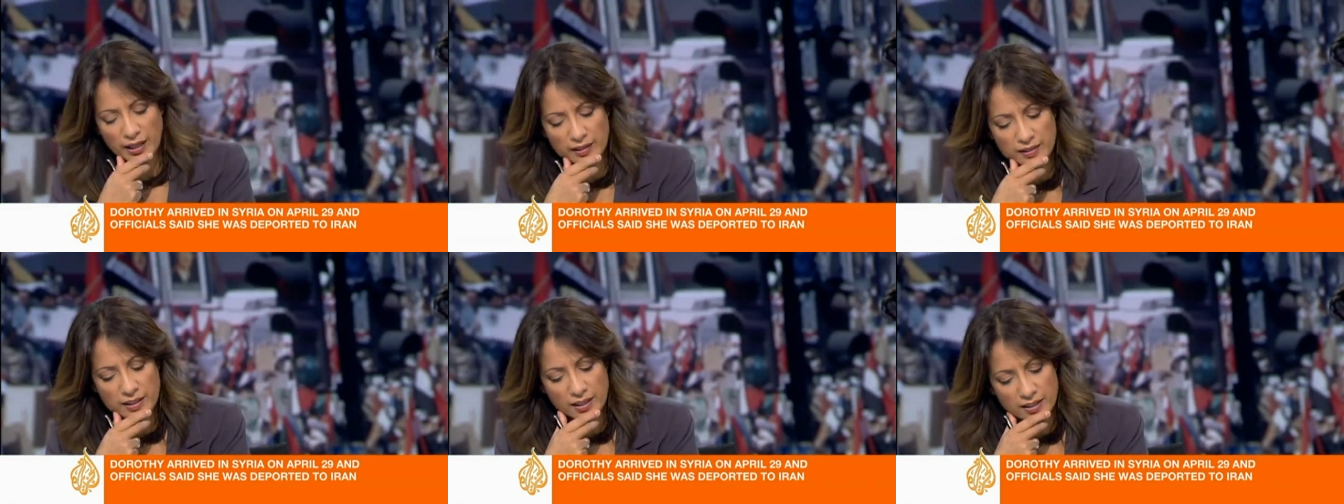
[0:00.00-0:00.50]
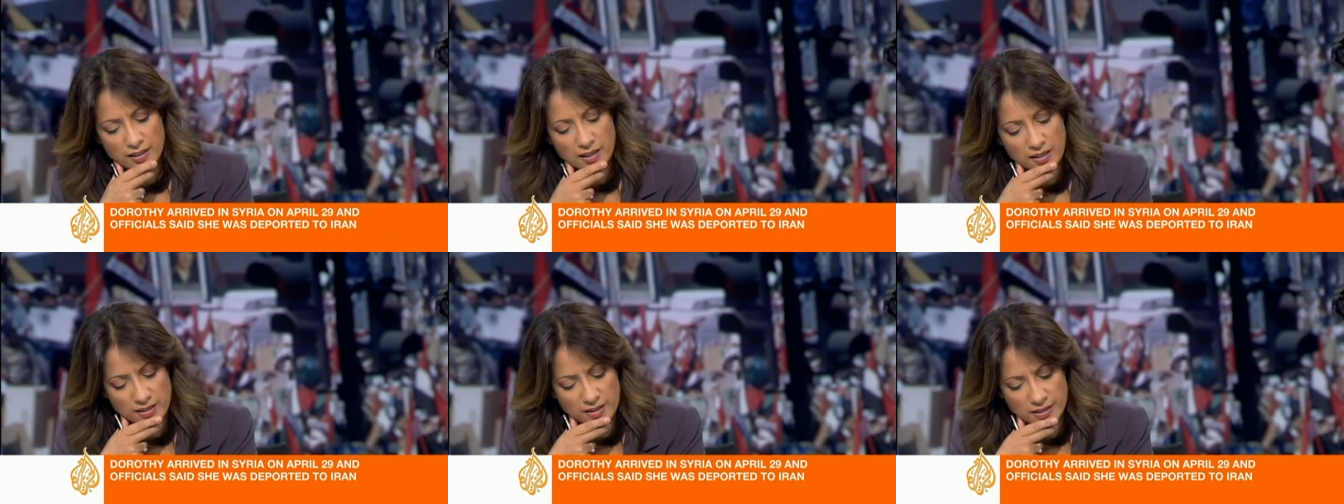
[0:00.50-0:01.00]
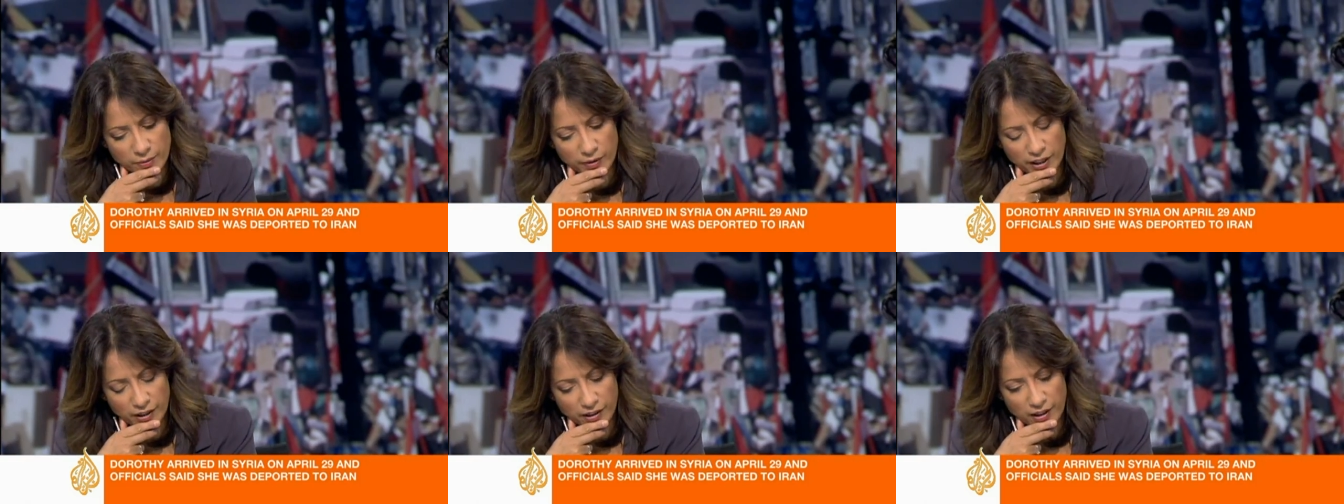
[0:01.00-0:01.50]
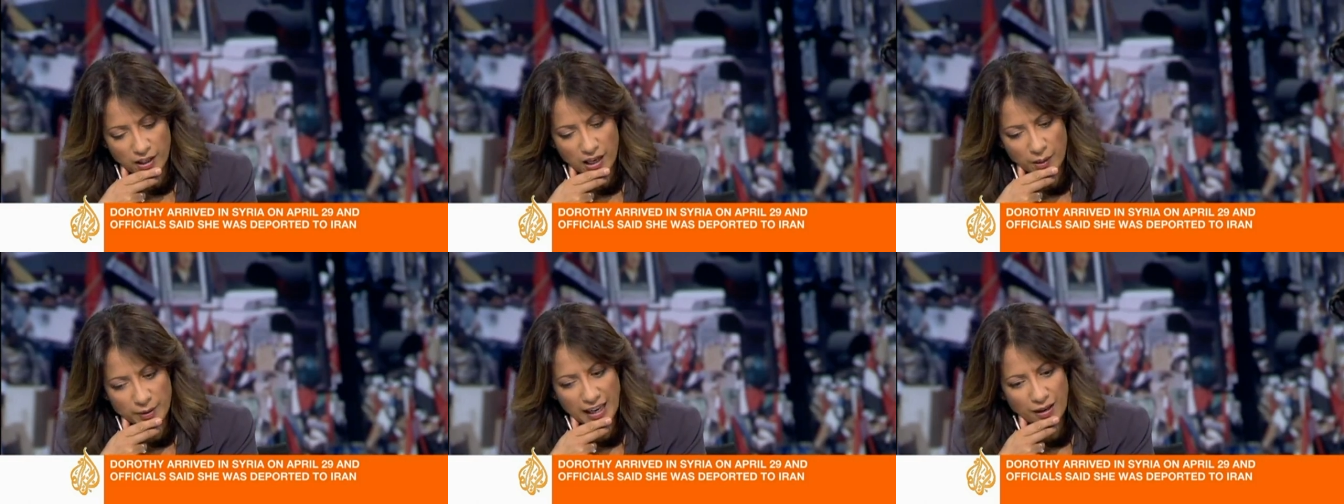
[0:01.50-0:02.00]
were held in Syria, I
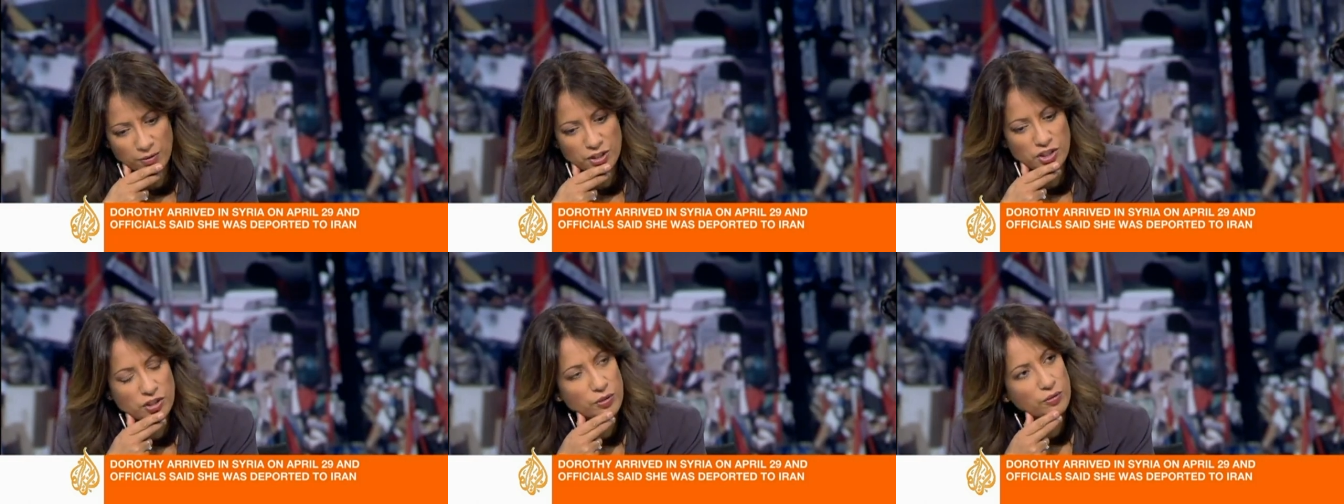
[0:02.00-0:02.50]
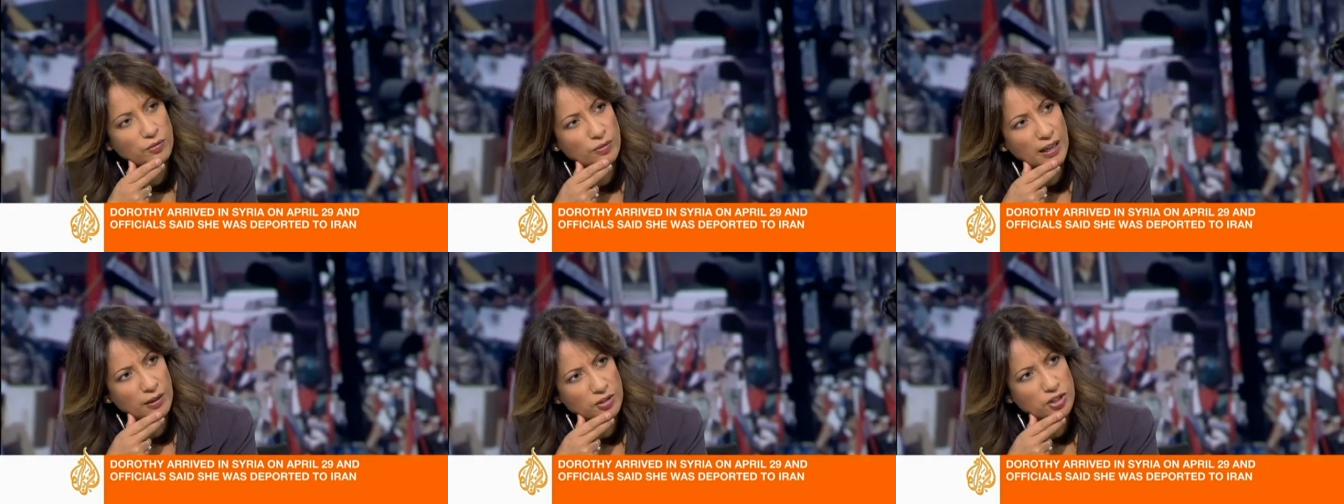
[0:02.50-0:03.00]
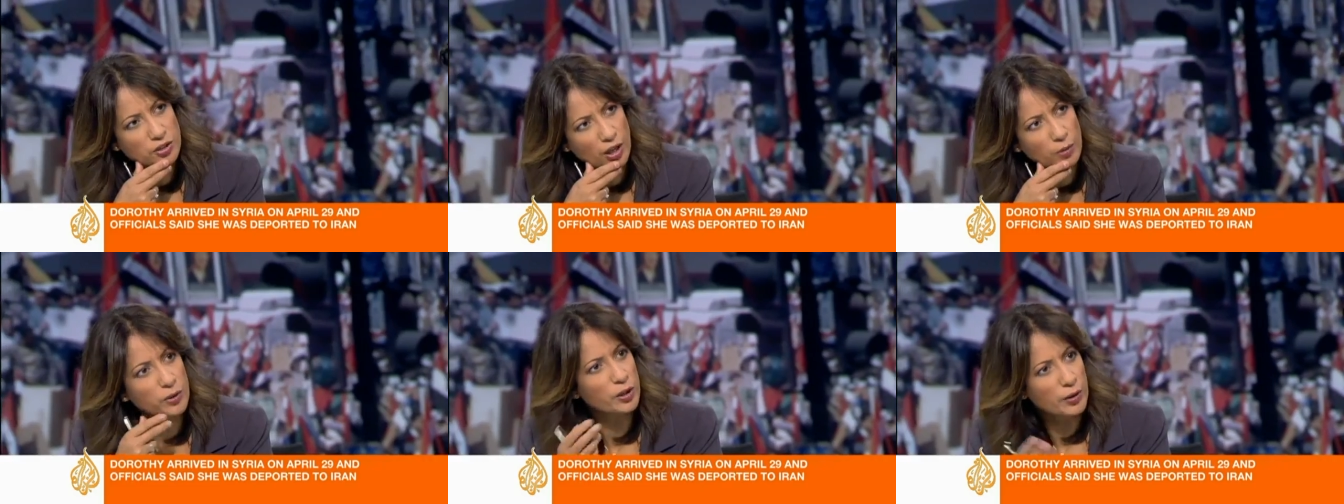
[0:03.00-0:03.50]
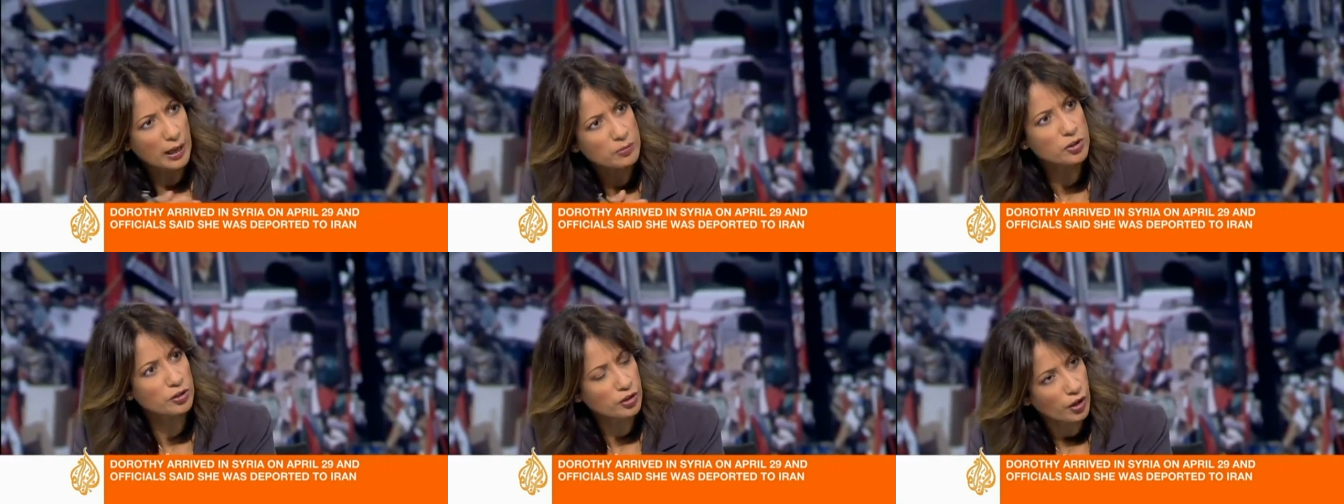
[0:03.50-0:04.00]
mean, how did you cope? Were you kept
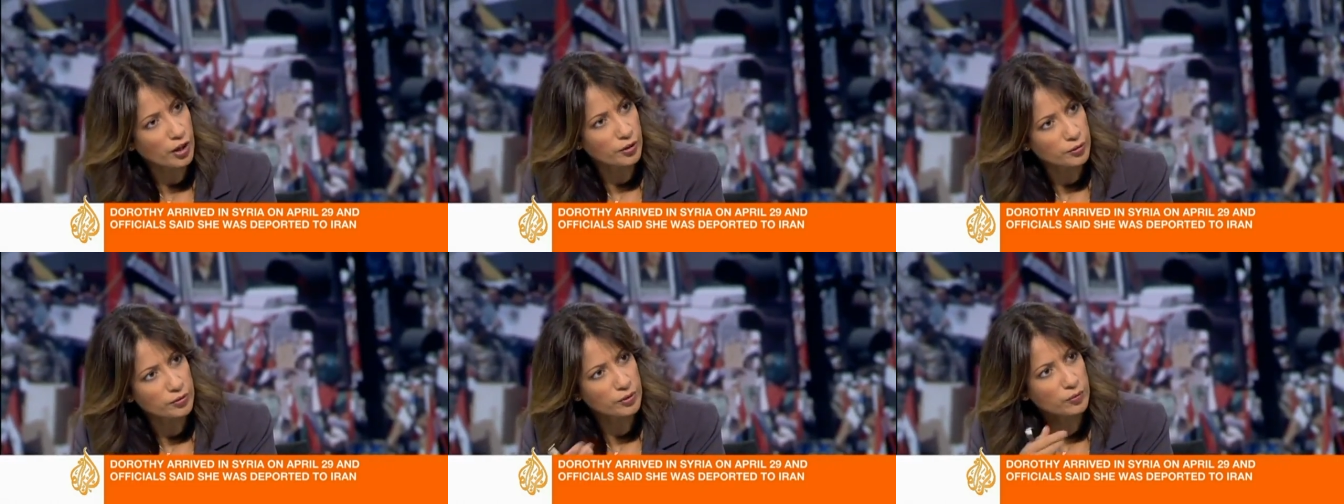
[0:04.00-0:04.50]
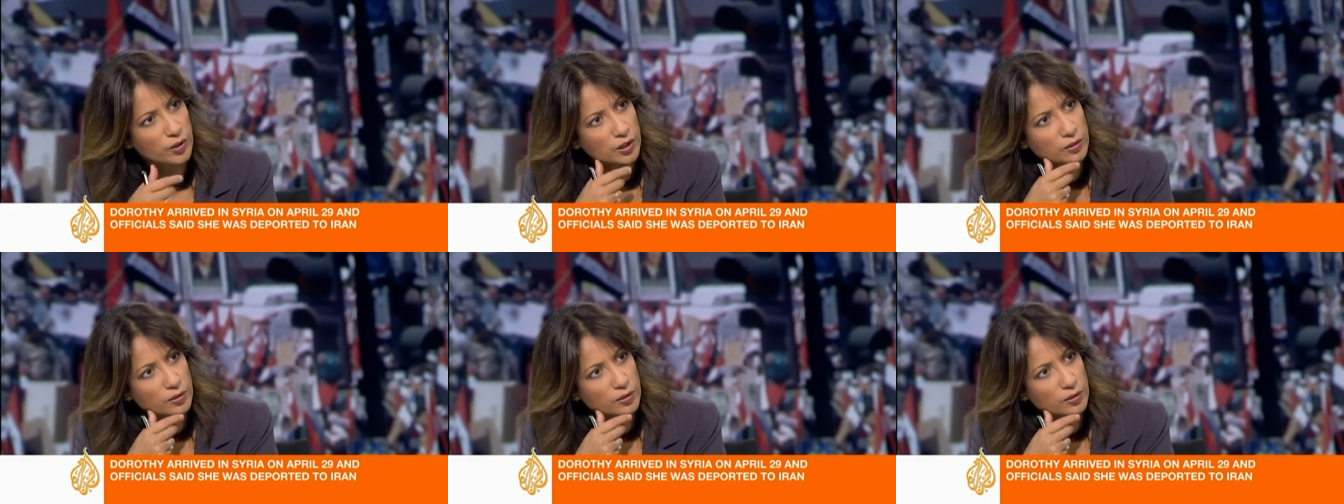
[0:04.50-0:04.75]
on your own?